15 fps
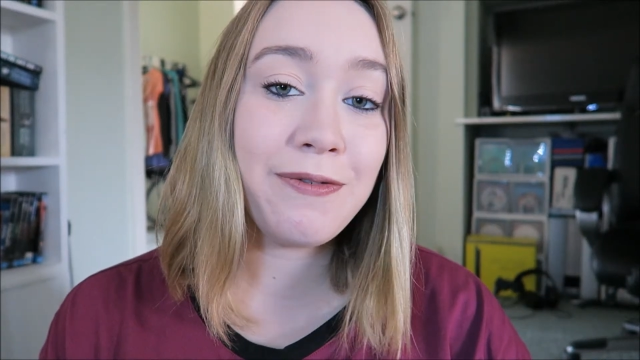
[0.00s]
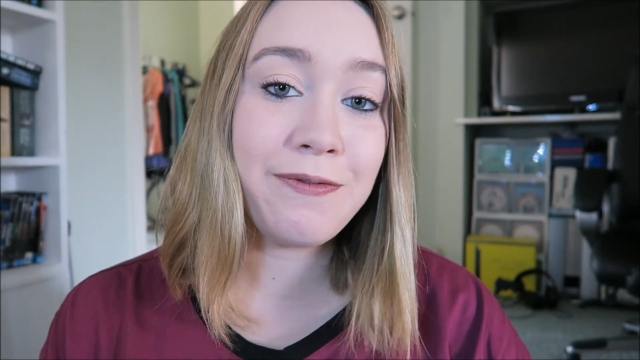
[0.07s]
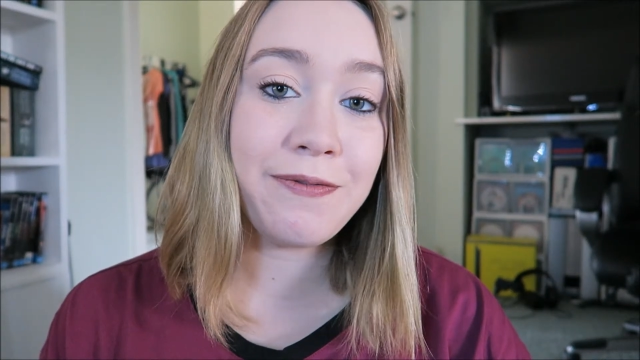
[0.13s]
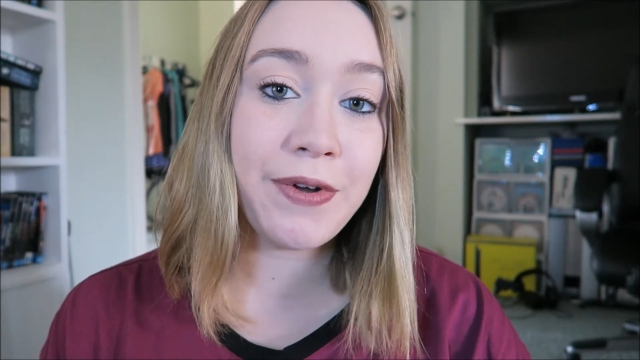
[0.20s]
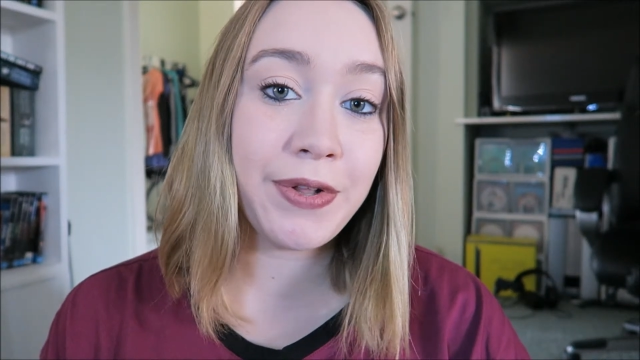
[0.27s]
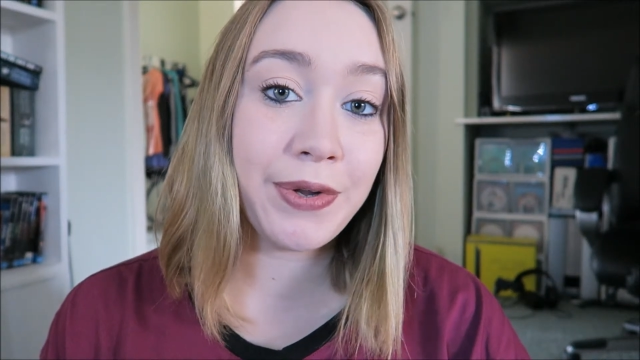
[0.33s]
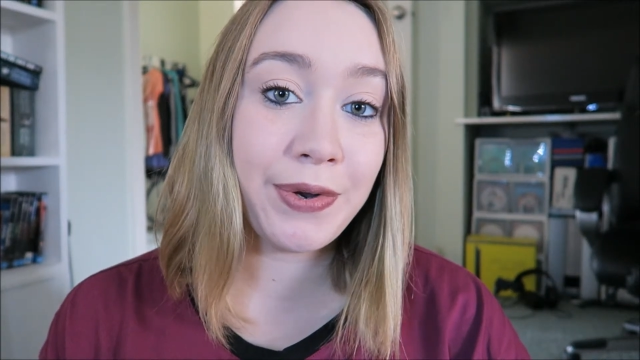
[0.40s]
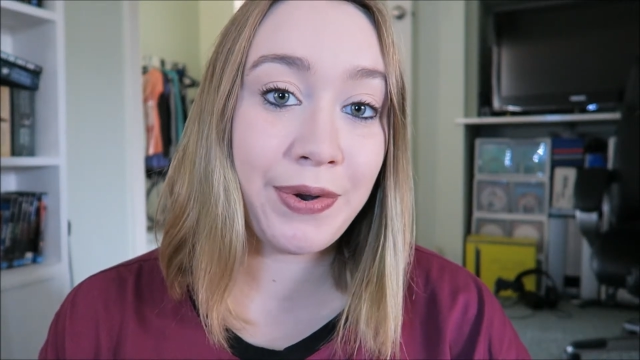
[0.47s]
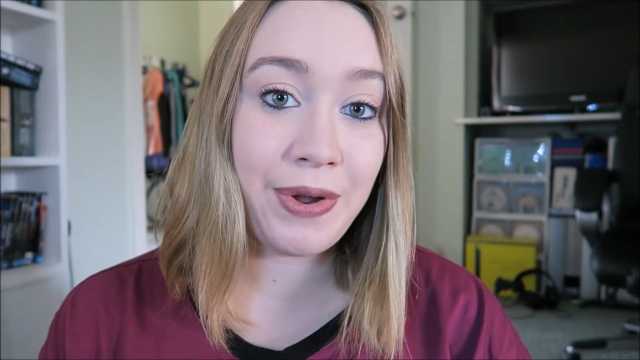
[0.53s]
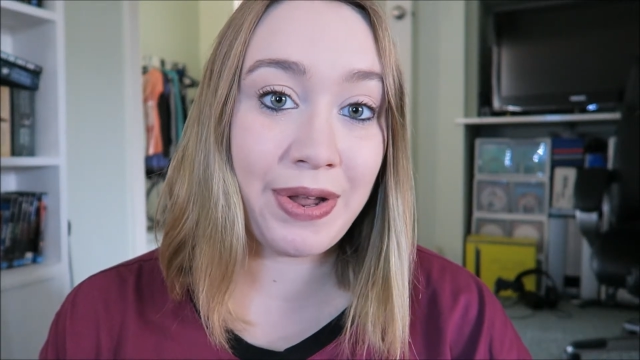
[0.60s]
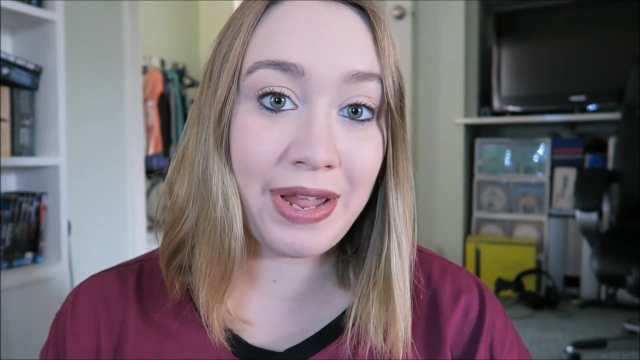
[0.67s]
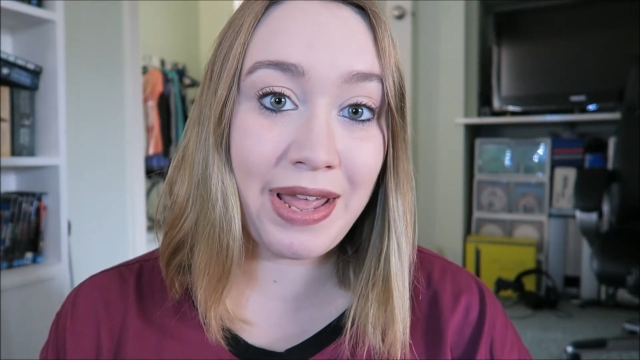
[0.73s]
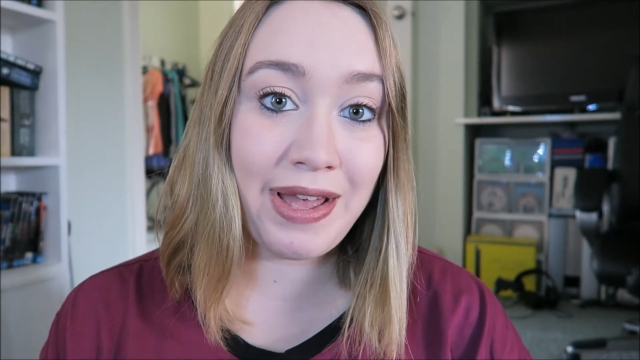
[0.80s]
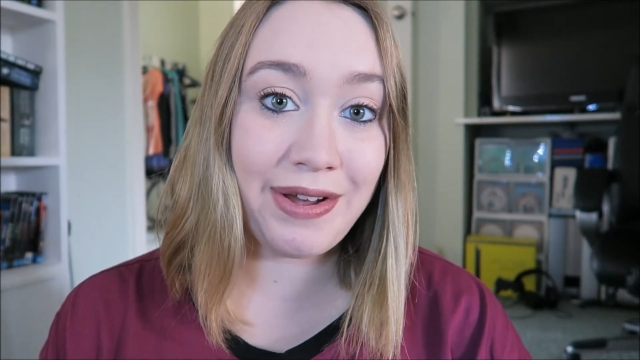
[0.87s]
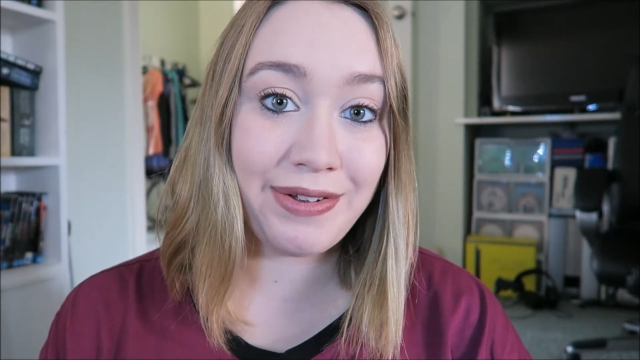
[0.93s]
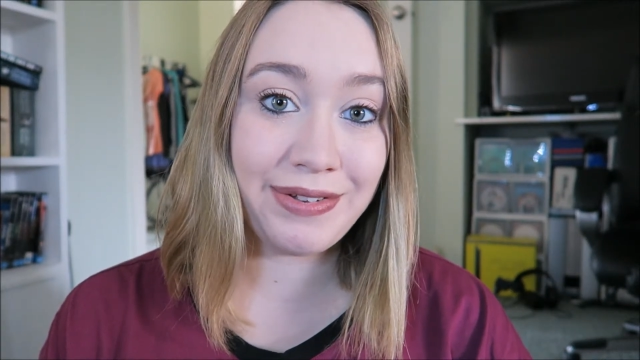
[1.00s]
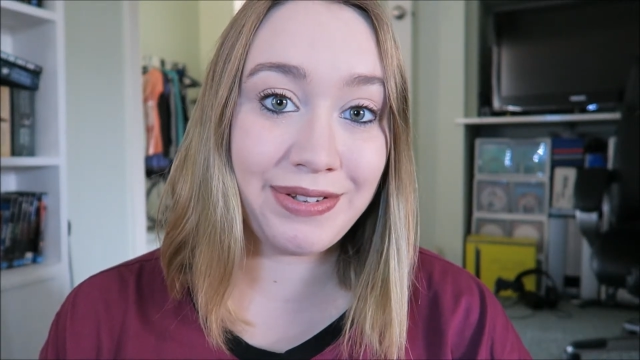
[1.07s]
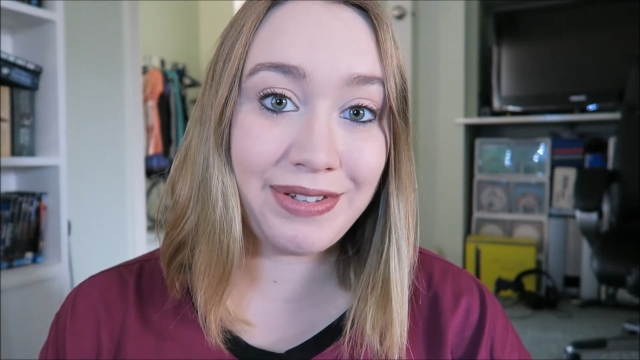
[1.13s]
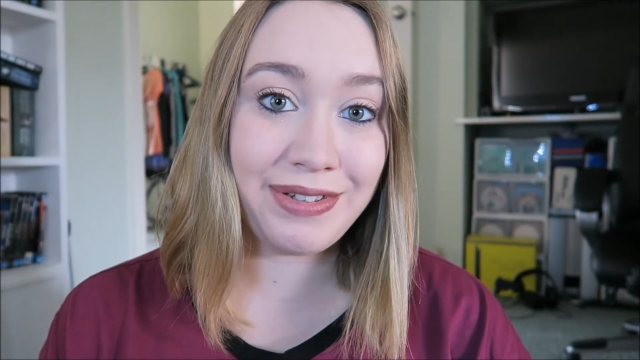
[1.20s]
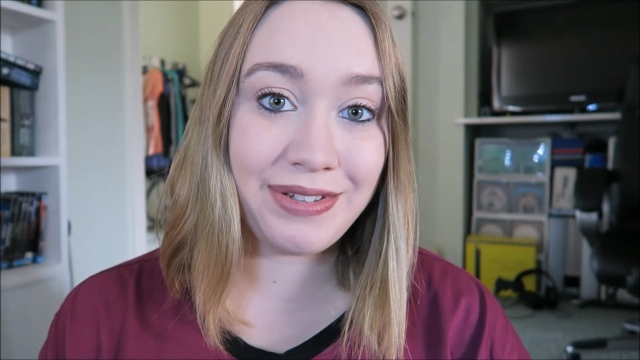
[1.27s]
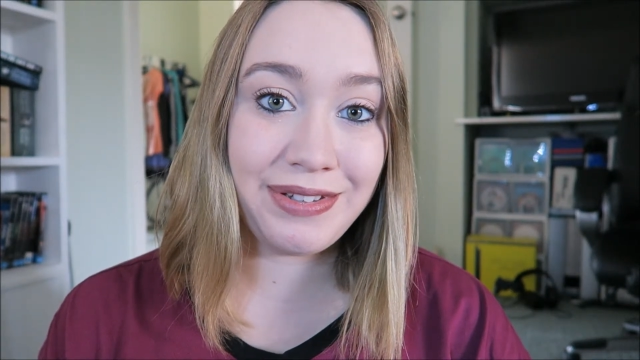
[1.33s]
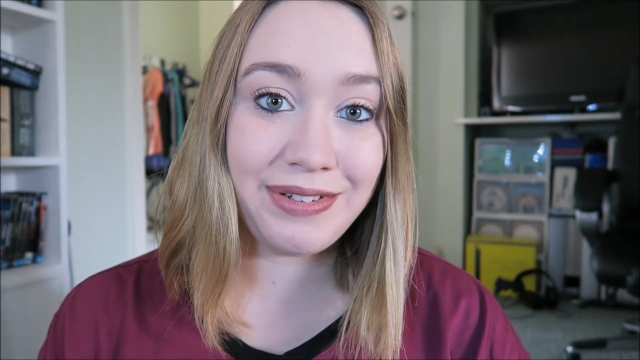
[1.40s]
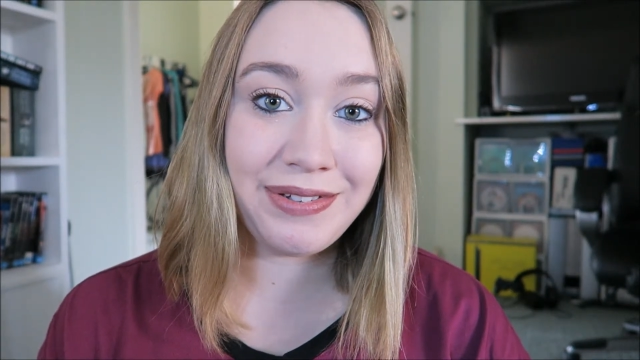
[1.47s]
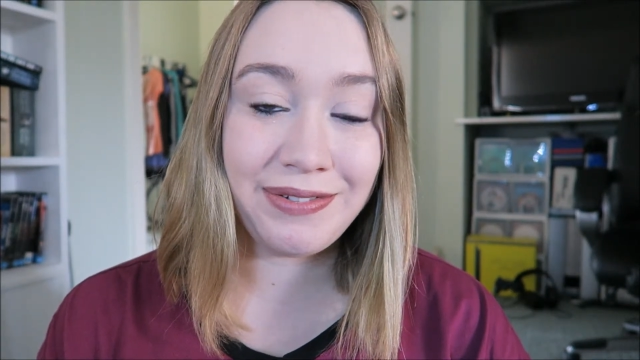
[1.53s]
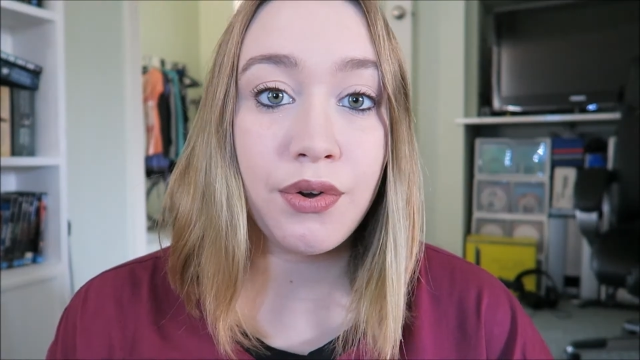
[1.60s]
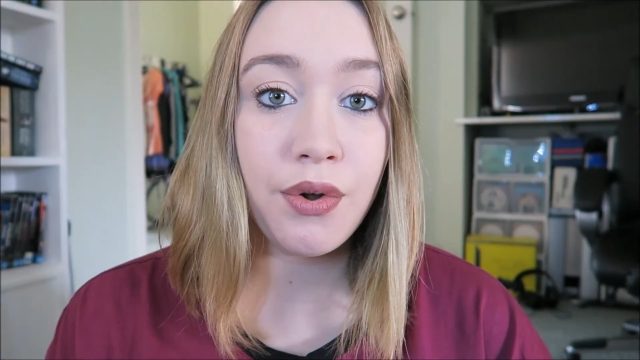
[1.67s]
follow accounts.